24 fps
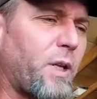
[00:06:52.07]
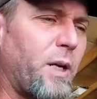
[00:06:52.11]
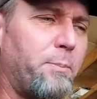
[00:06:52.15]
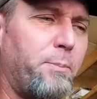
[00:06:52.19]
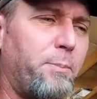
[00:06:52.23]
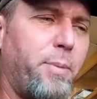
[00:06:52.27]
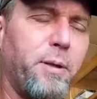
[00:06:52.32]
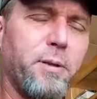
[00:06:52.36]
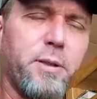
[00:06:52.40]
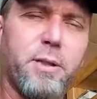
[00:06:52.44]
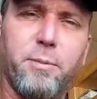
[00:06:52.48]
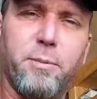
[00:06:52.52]

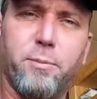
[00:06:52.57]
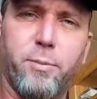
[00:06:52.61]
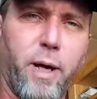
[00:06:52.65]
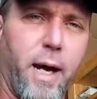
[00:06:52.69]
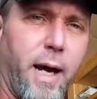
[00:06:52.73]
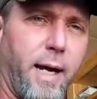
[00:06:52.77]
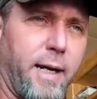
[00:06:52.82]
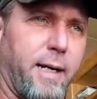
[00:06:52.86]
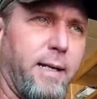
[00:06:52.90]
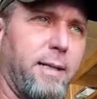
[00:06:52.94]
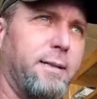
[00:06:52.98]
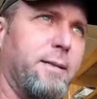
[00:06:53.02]
build some
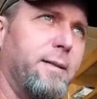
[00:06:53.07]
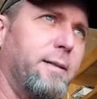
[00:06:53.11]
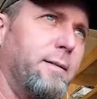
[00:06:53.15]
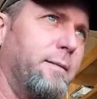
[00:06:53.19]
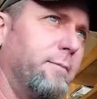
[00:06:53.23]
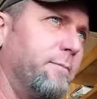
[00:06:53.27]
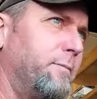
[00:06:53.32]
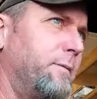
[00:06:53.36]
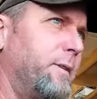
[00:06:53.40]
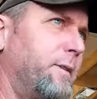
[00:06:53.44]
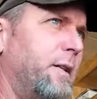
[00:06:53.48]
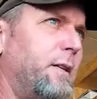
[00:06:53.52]
brackets
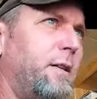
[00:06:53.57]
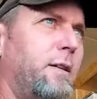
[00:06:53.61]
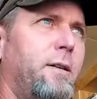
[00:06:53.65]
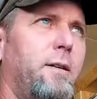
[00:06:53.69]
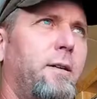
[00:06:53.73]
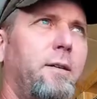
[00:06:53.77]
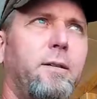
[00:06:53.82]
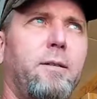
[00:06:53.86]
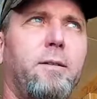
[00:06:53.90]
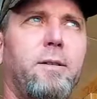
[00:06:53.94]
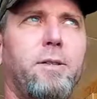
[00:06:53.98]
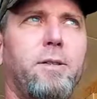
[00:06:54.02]
and
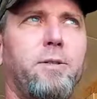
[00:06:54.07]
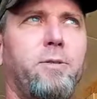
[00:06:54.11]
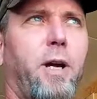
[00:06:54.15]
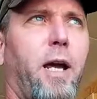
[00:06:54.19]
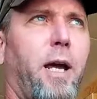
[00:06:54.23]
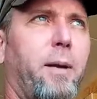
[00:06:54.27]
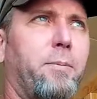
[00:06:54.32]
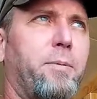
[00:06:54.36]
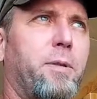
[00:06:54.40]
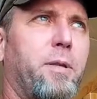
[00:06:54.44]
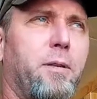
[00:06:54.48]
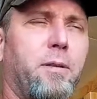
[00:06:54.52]

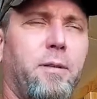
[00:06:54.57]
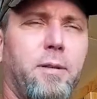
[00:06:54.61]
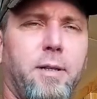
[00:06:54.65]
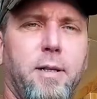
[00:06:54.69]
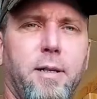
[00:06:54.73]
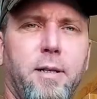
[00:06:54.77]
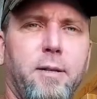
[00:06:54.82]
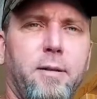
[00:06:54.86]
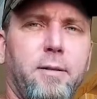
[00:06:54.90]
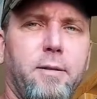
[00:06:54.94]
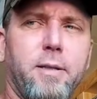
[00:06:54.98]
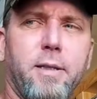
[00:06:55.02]
straps and all that
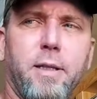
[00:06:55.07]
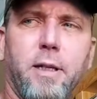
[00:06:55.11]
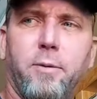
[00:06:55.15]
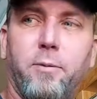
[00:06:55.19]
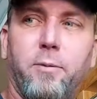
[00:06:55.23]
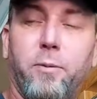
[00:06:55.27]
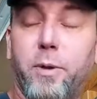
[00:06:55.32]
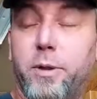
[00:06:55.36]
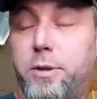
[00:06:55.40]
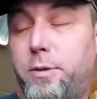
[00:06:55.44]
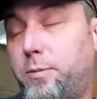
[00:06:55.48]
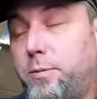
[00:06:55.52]
other stuff,
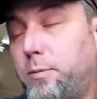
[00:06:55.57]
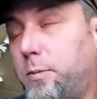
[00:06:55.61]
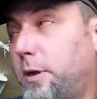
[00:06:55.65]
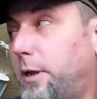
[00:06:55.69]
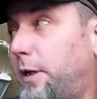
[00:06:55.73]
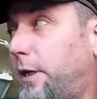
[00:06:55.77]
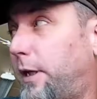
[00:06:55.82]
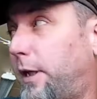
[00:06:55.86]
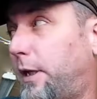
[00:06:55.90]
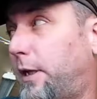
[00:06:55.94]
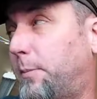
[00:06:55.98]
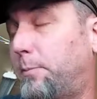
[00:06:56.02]
which we're
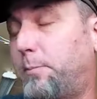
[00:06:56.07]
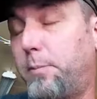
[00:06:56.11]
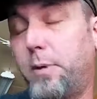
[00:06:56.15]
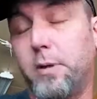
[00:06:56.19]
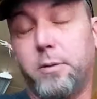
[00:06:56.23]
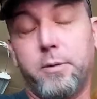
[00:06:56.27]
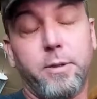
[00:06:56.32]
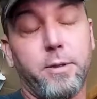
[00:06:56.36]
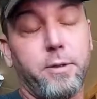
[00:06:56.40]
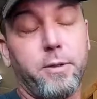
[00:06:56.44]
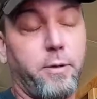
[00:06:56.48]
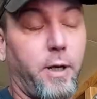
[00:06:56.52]
going to end up
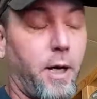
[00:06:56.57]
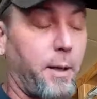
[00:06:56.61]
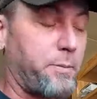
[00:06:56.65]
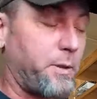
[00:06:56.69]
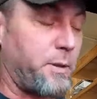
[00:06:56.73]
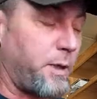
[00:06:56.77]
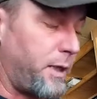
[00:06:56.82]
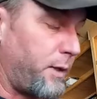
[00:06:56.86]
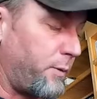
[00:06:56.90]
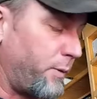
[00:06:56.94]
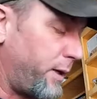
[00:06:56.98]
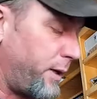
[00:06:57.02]
building straps
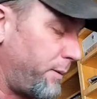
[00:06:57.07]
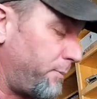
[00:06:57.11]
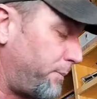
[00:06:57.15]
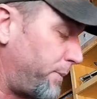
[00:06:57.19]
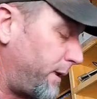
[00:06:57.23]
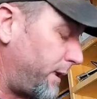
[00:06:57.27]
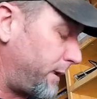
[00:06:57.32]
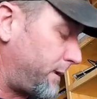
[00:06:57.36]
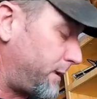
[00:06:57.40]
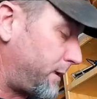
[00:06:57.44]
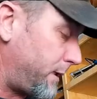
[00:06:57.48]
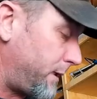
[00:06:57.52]
anyway,
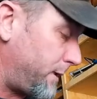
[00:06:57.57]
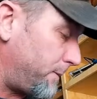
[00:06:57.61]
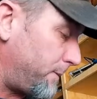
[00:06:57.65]
but